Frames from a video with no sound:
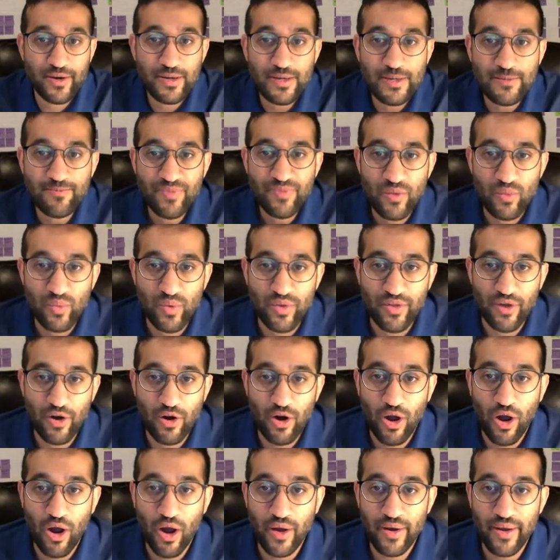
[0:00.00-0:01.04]
with our
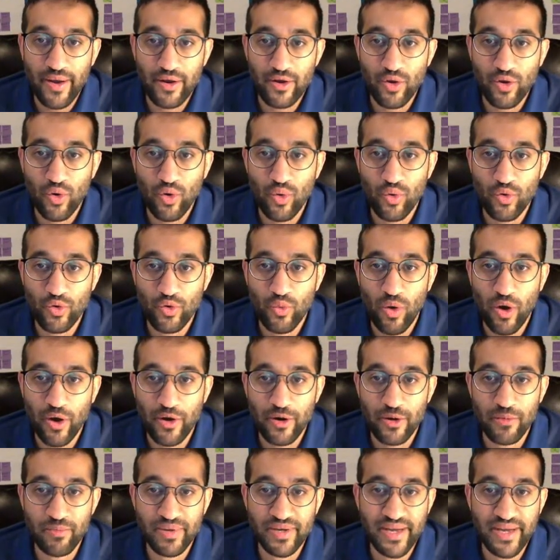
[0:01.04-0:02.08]
hot and cold water
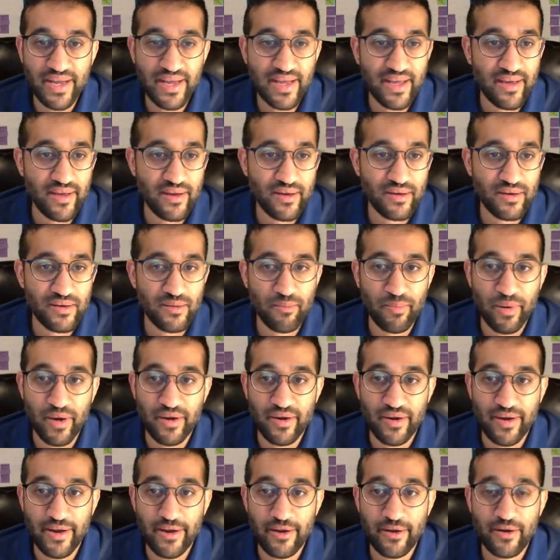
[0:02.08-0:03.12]
bidet kit button
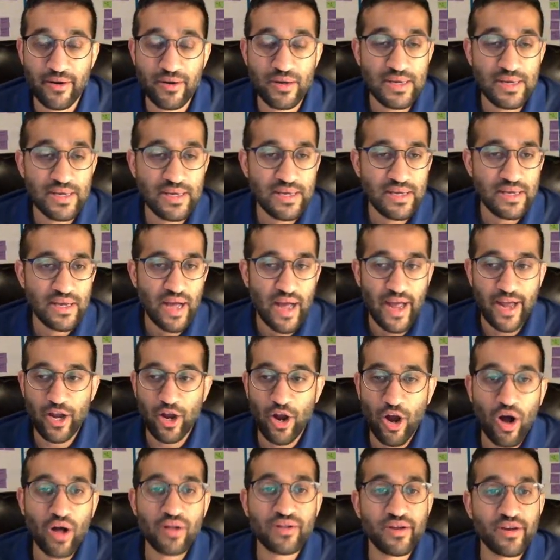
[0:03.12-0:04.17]
here. I
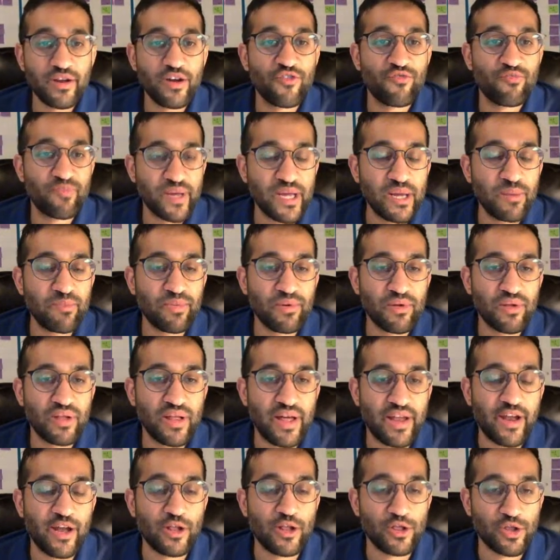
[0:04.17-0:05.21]
called enough people, and
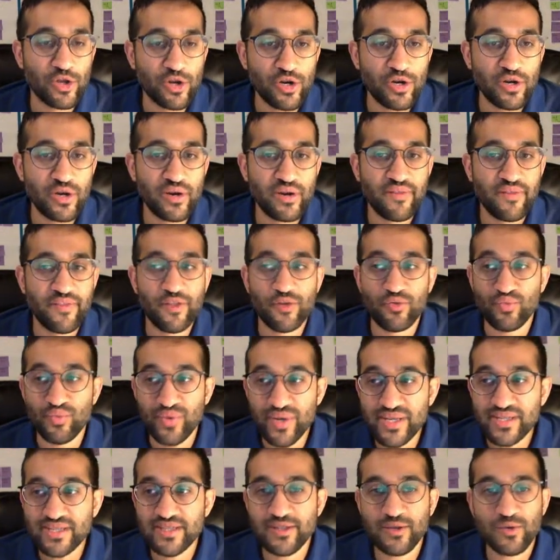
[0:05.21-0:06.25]
I learned that the
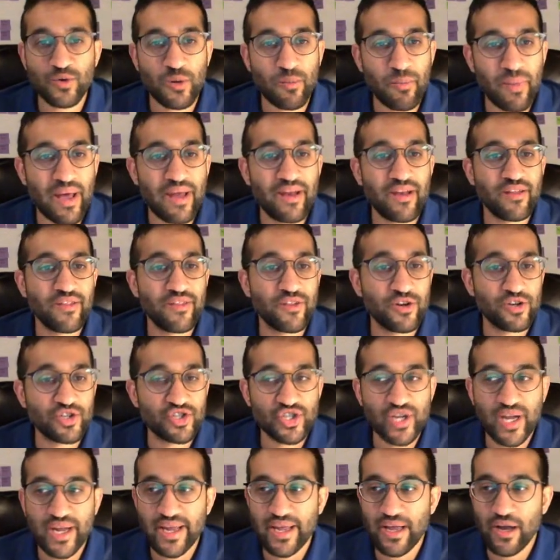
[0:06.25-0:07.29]
reason they were abandoning their
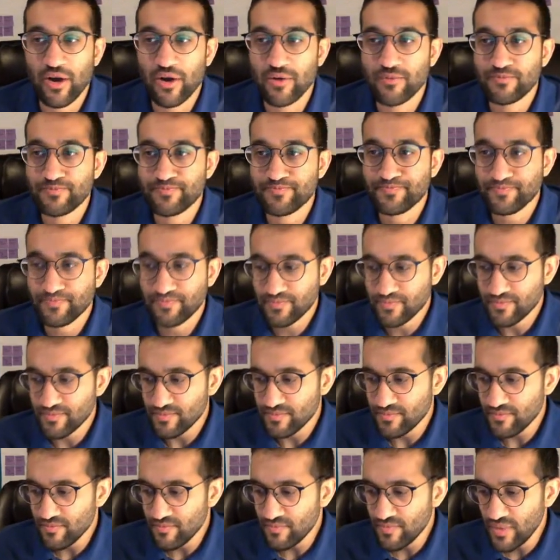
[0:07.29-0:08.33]
checkout
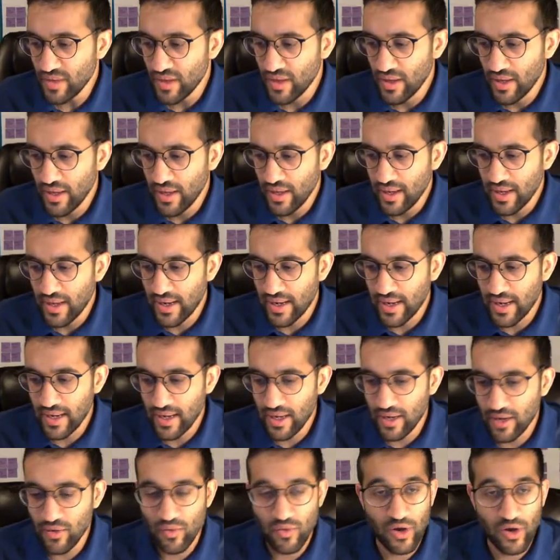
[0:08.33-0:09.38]
a
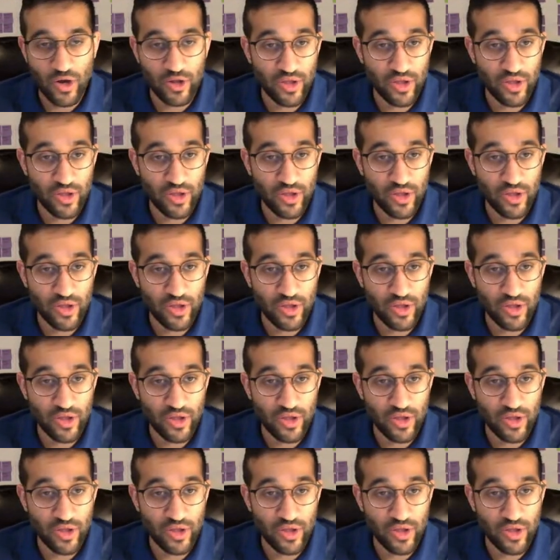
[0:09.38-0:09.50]
lot of the